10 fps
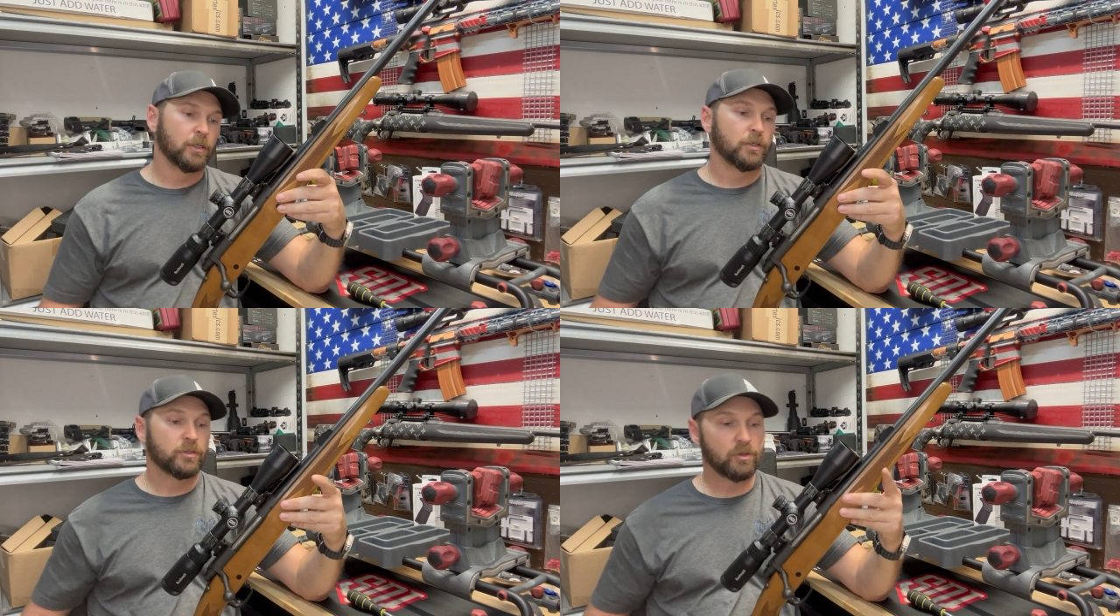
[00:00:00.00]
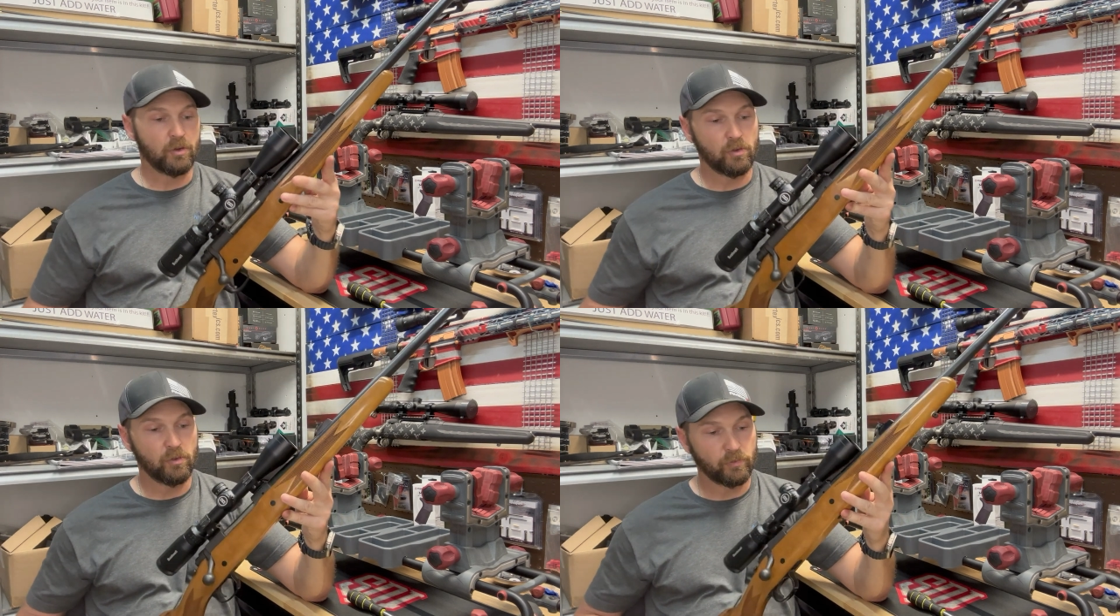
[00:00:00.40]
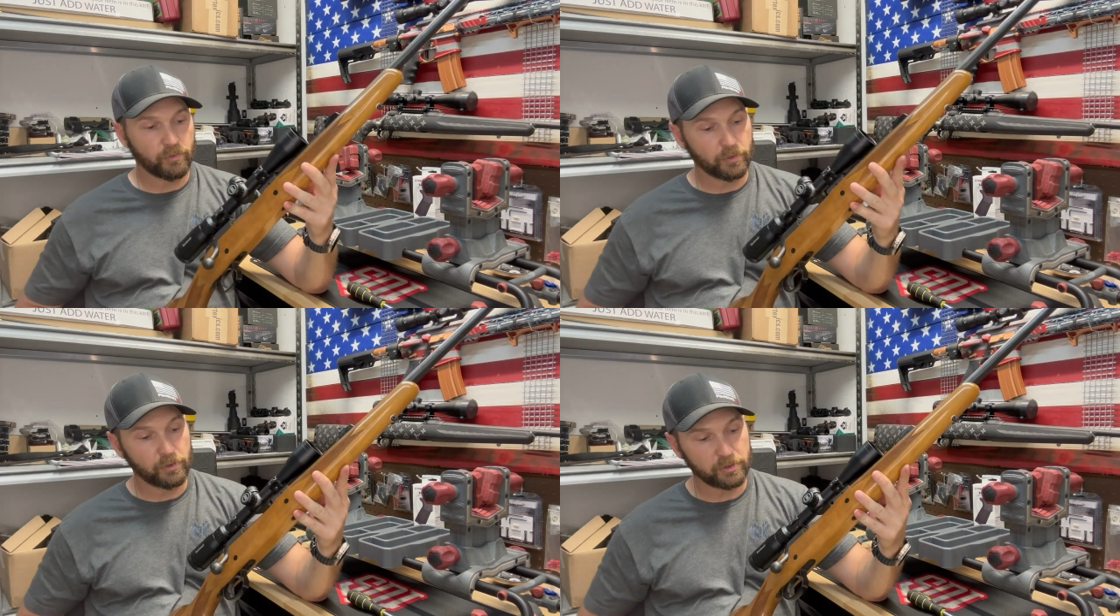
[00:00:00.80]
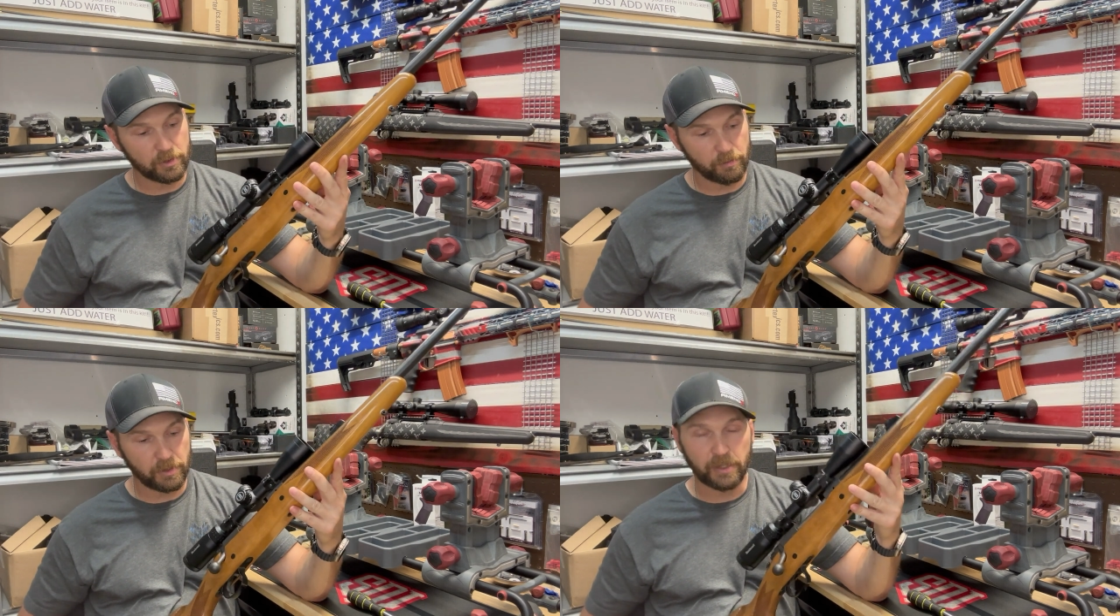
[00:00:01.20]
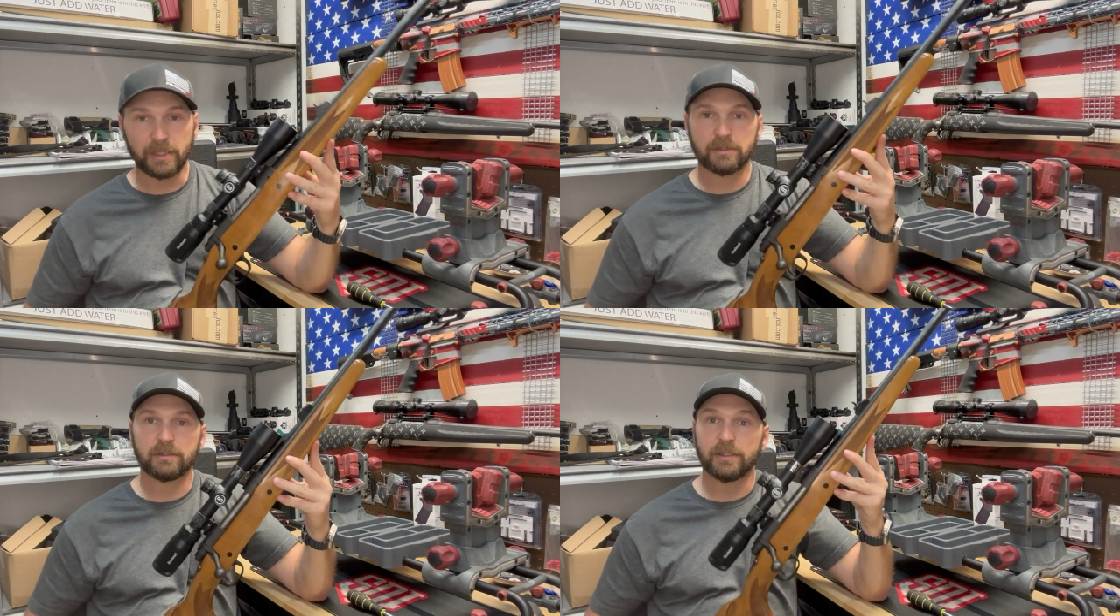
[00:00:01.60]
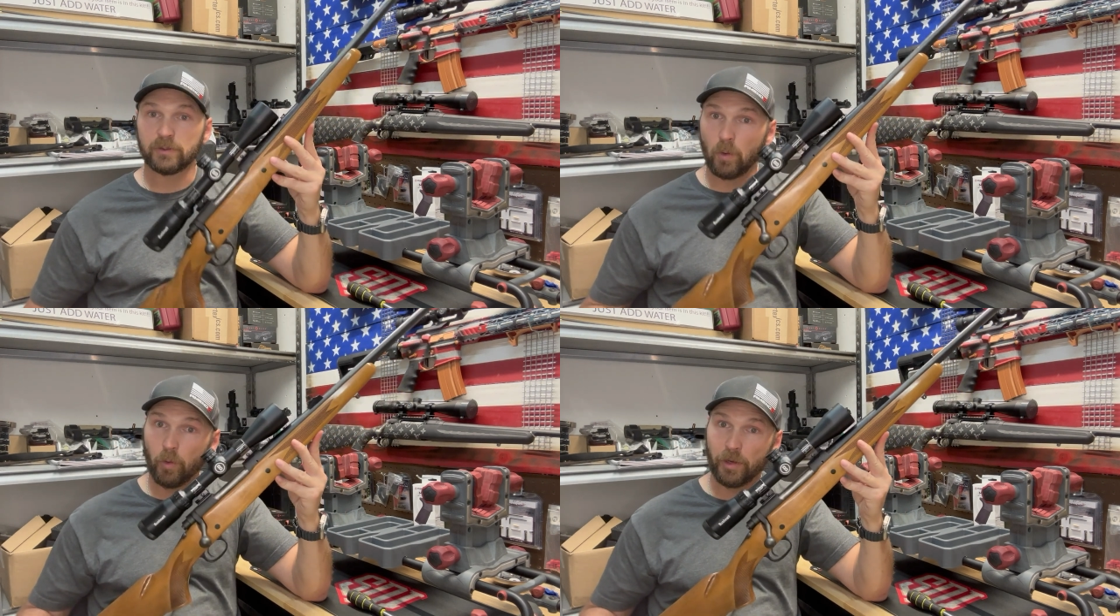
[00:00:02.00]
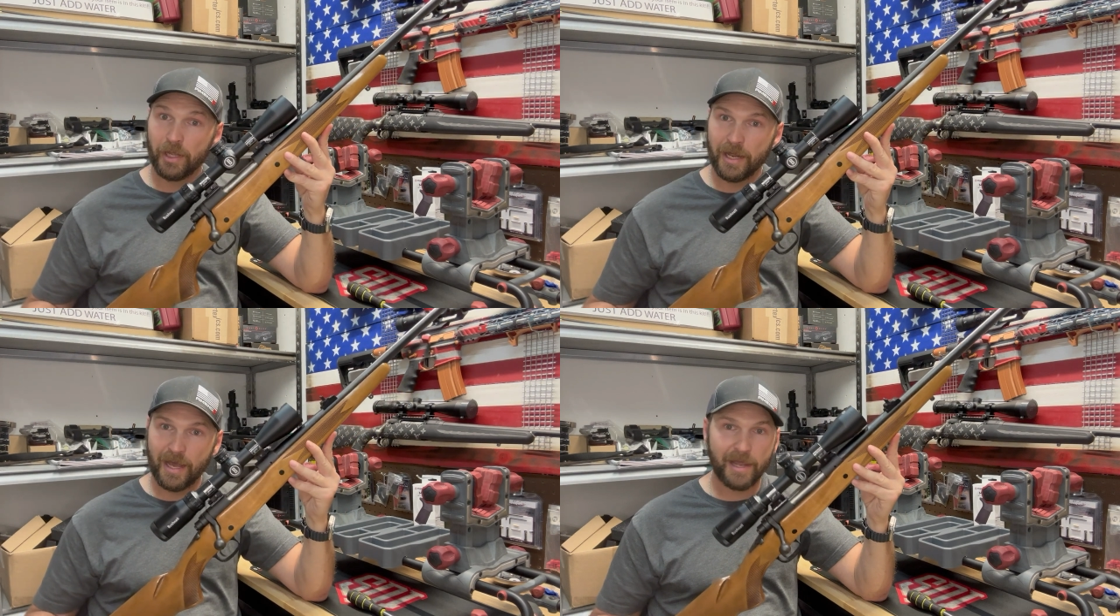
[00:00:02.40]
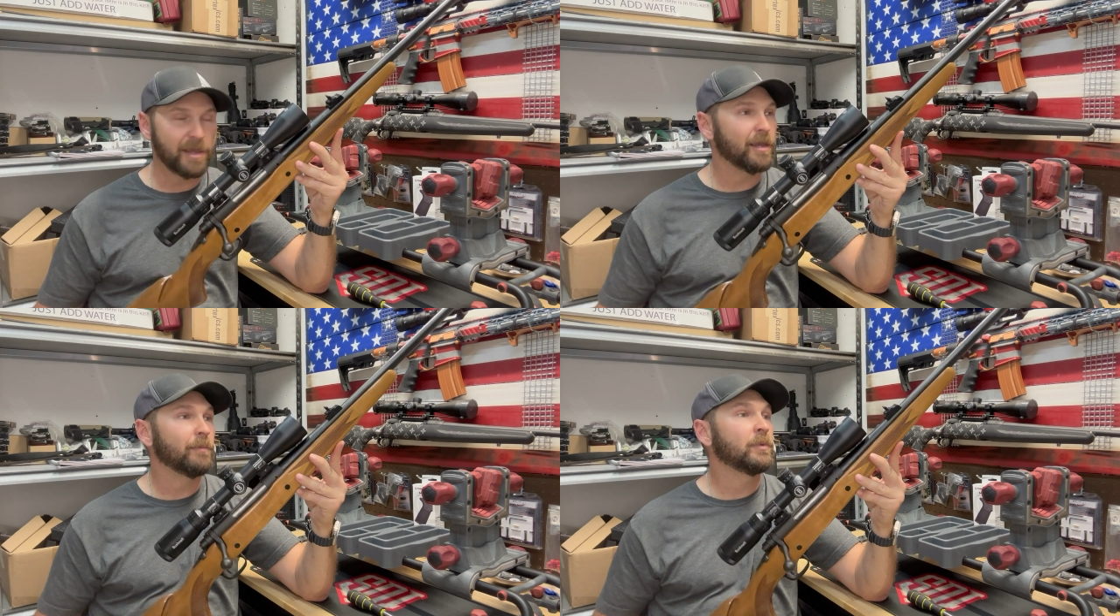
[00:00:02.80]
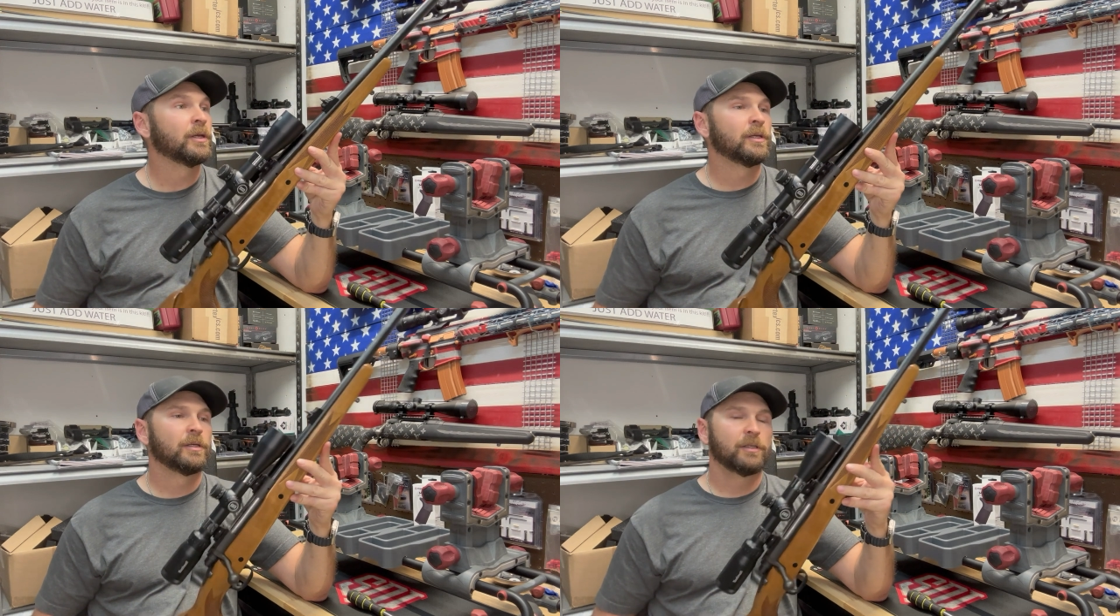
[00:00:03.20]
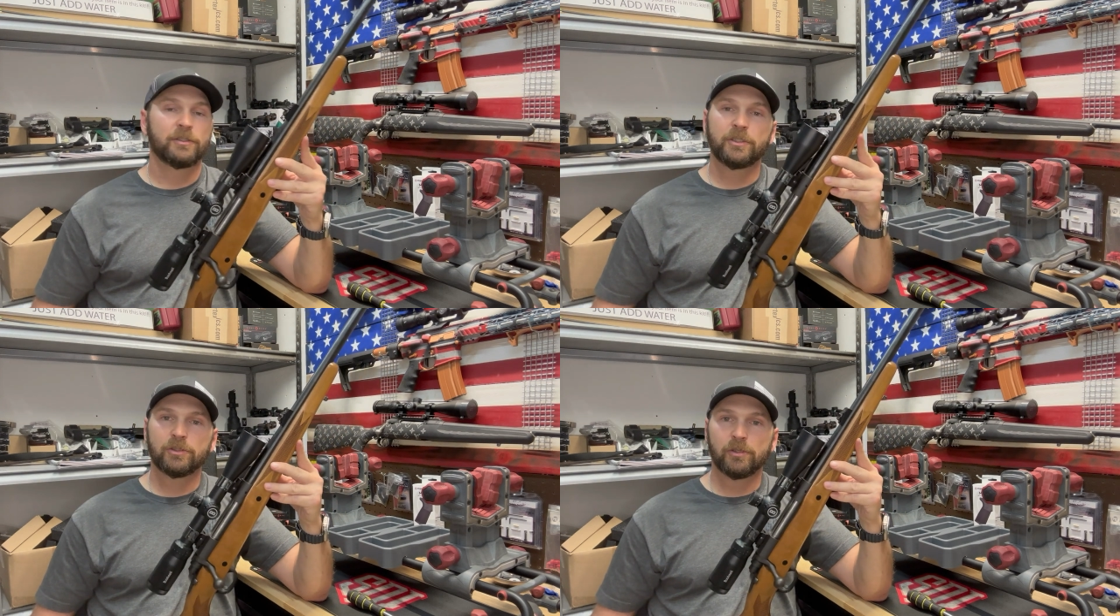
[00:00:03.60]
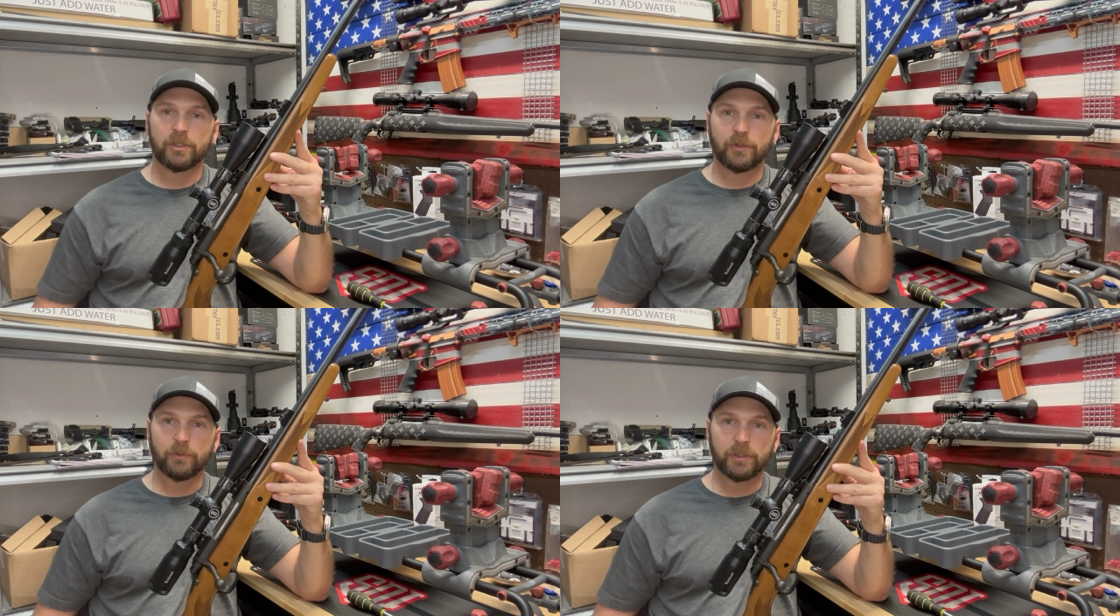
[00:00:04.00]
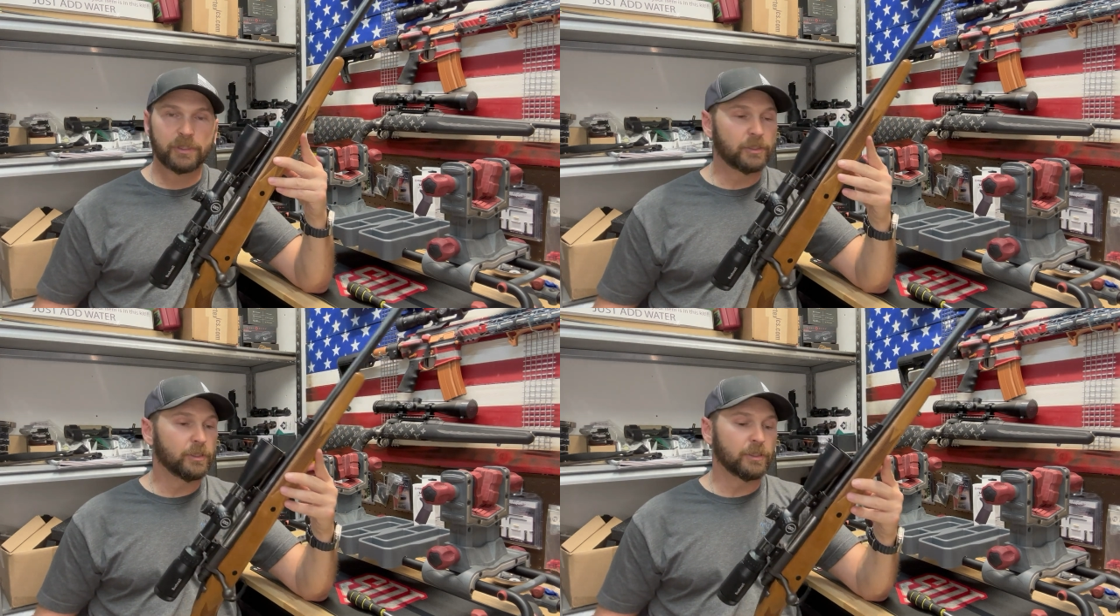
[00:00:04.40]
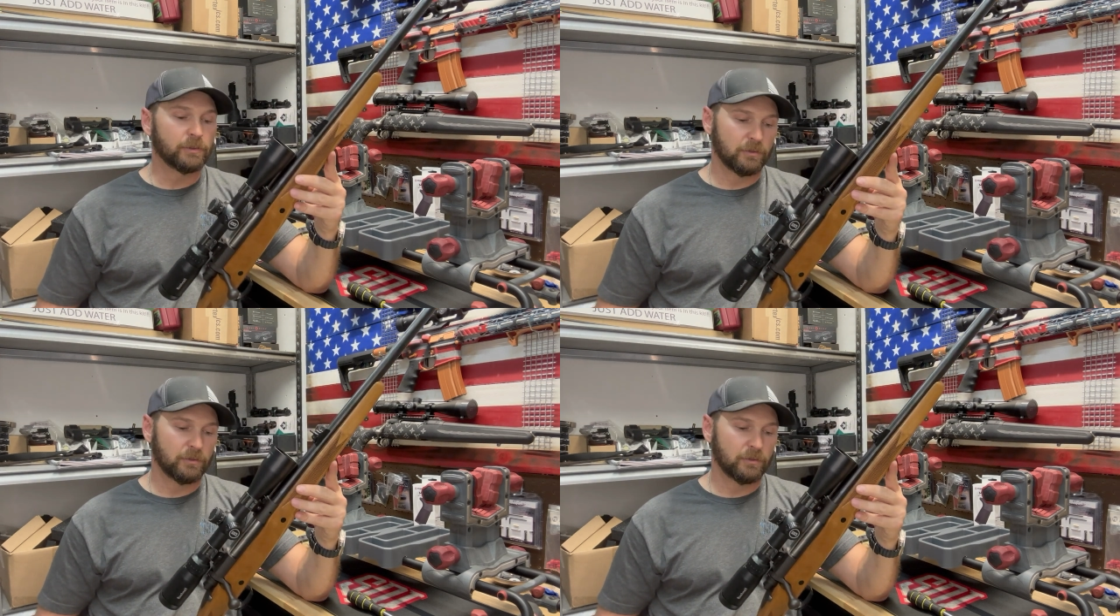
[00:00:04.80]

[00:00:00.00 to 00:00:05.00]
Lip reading: So for something that's older than I am, she's looking really good.